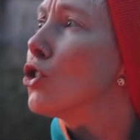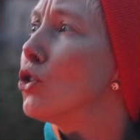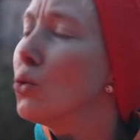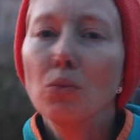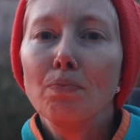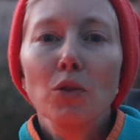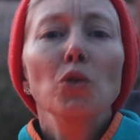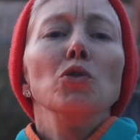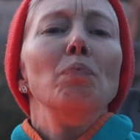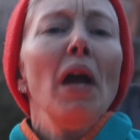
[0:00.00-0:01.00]
Do you
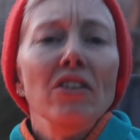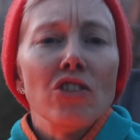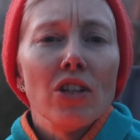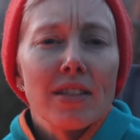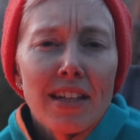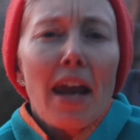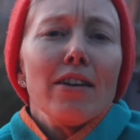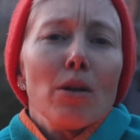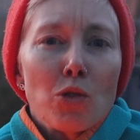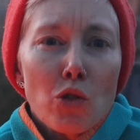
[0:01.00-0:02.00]
lose patience and
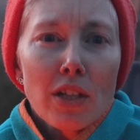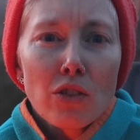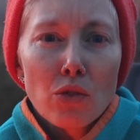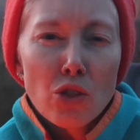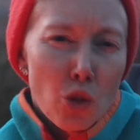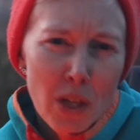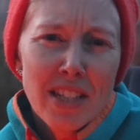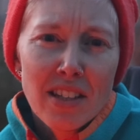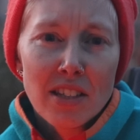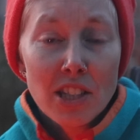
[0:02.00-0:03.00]
end up trying to
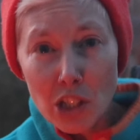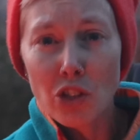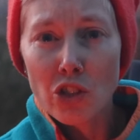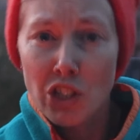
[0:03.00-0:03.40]
squeeze a still